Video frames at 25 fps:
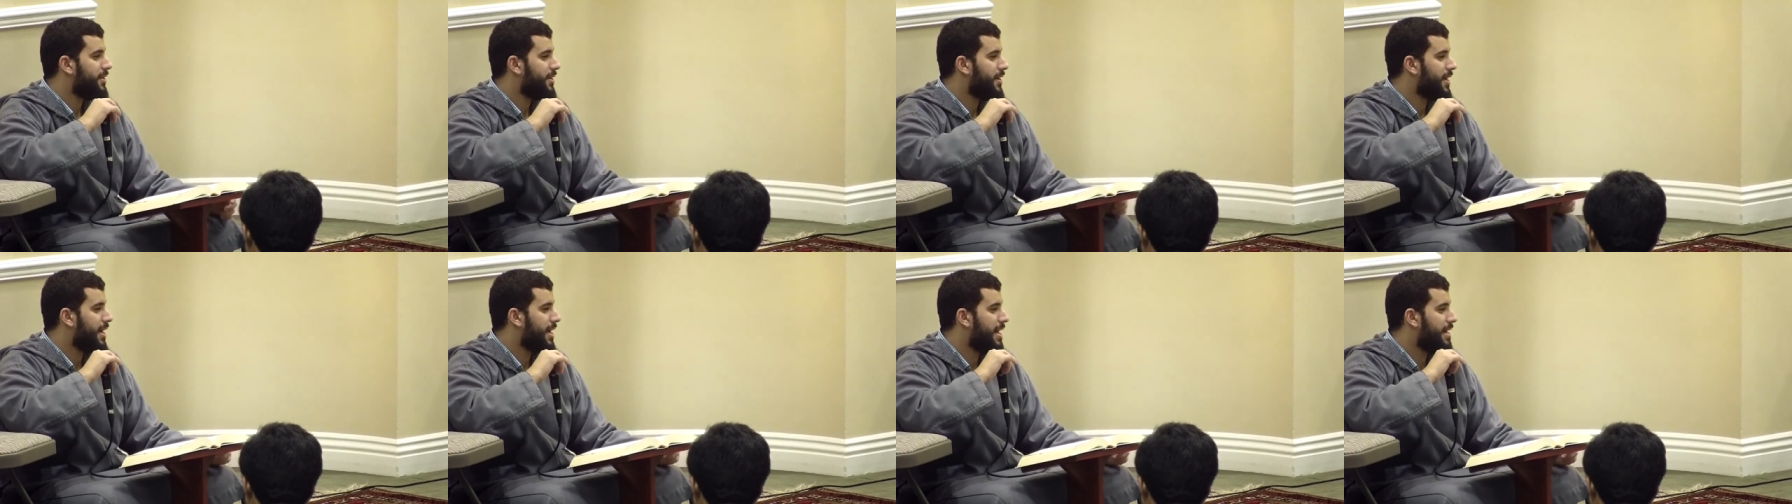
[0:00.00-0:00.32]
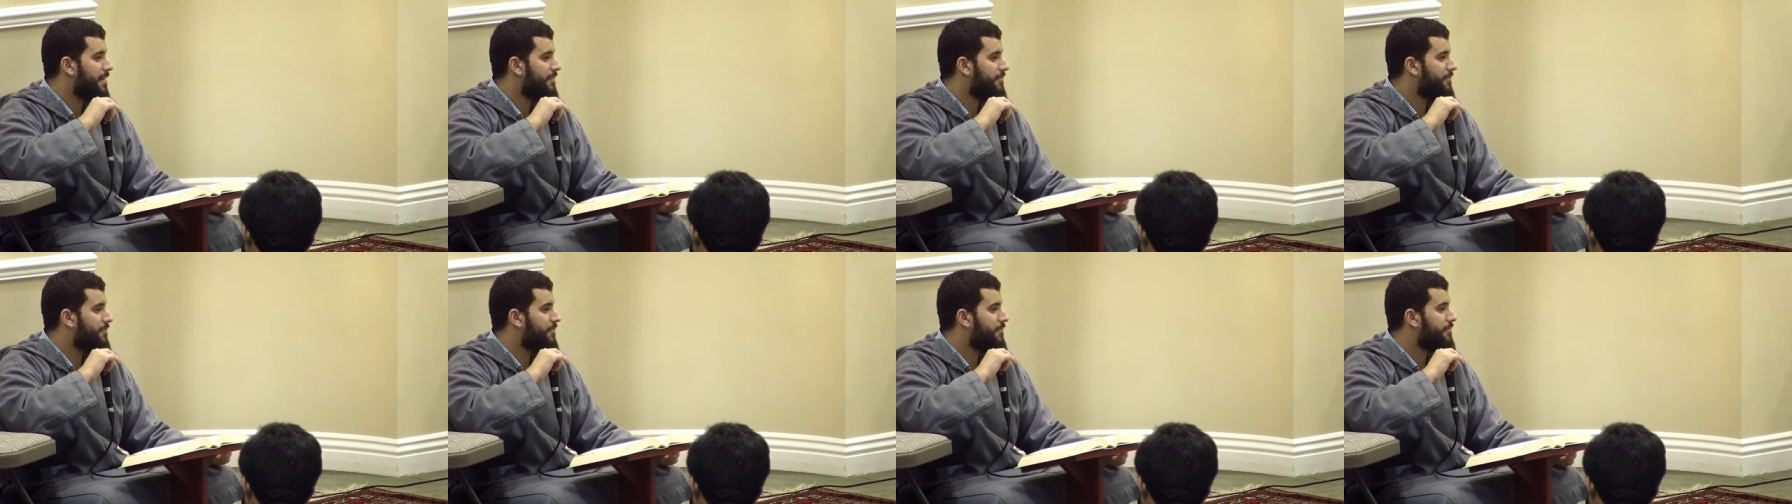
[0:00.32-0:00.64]
I
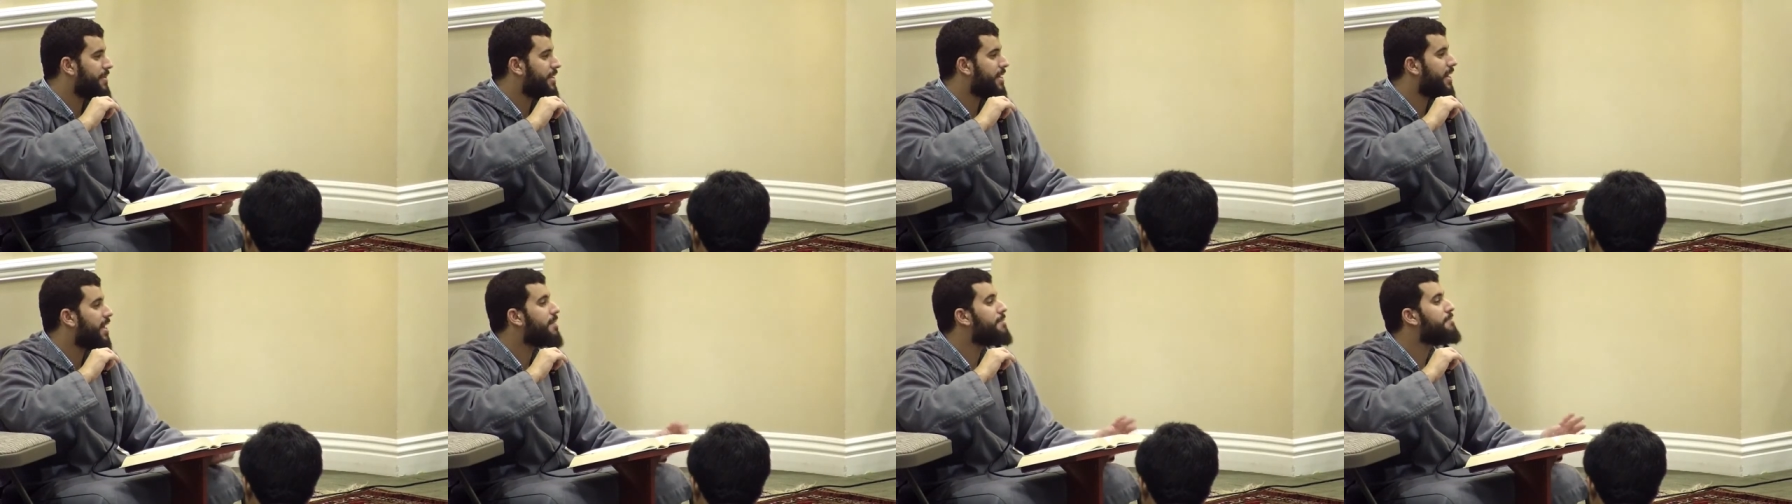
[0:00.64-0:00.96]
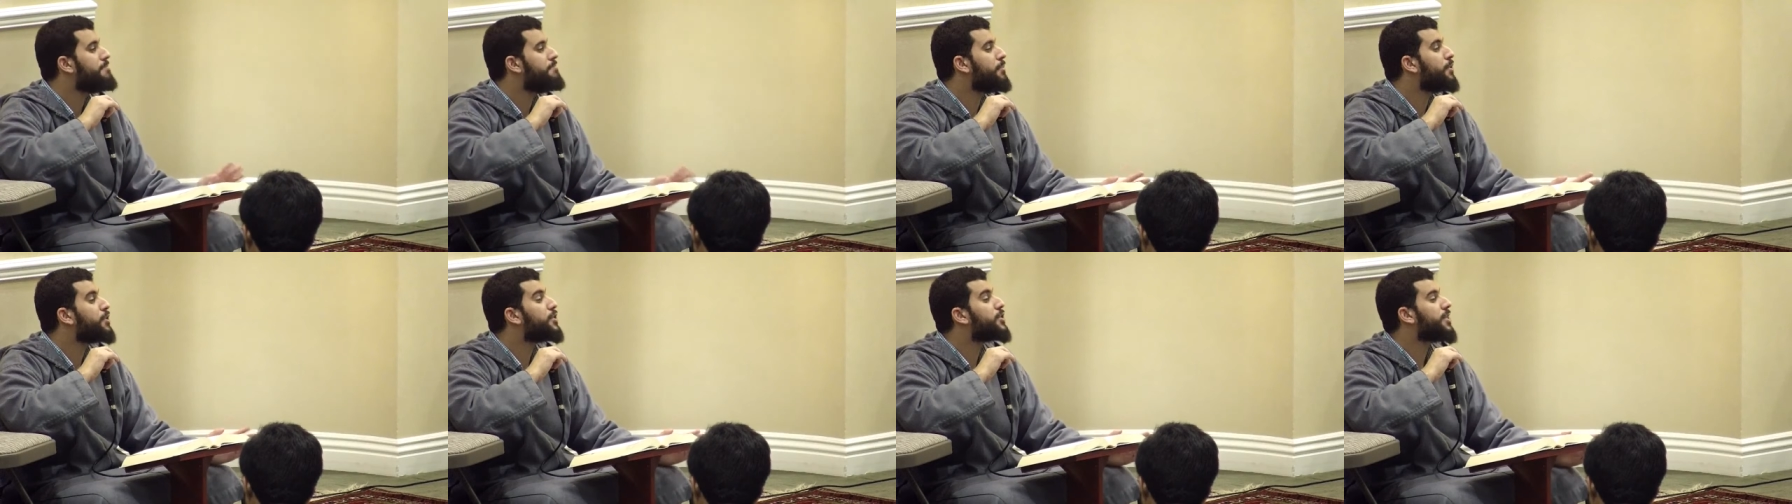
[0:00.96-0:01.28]
have
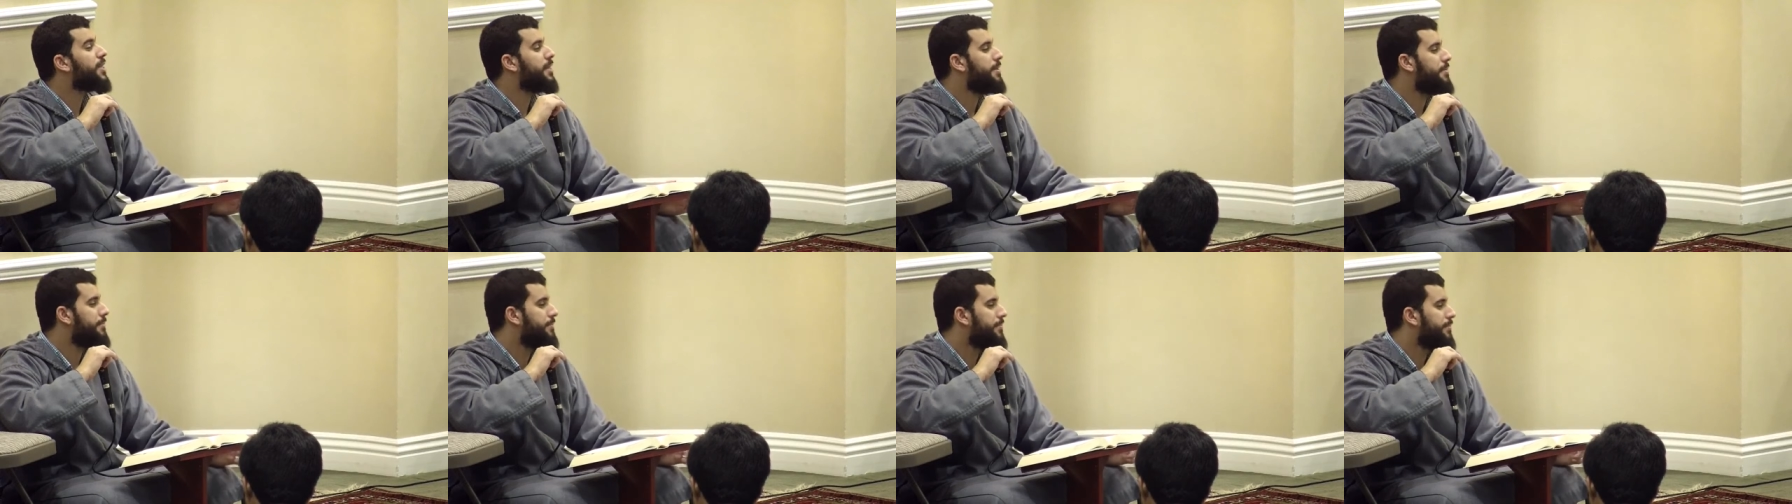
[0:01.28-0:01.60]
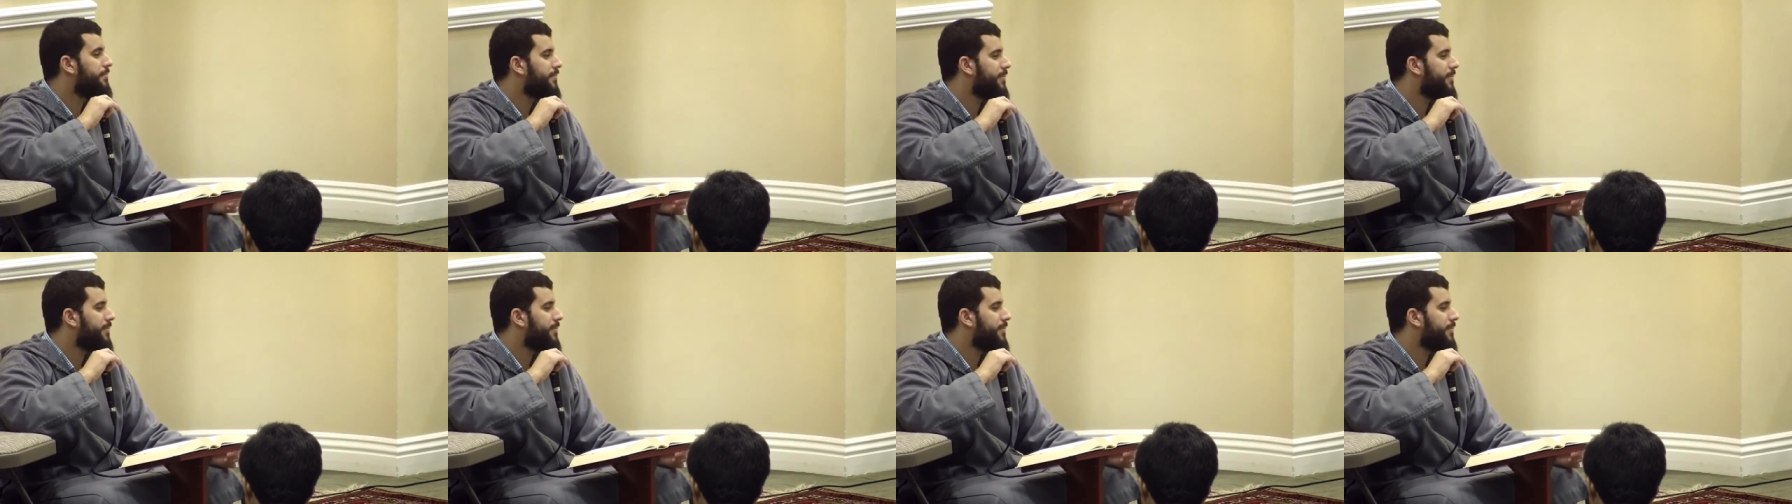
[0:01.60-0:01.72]
become Muslim.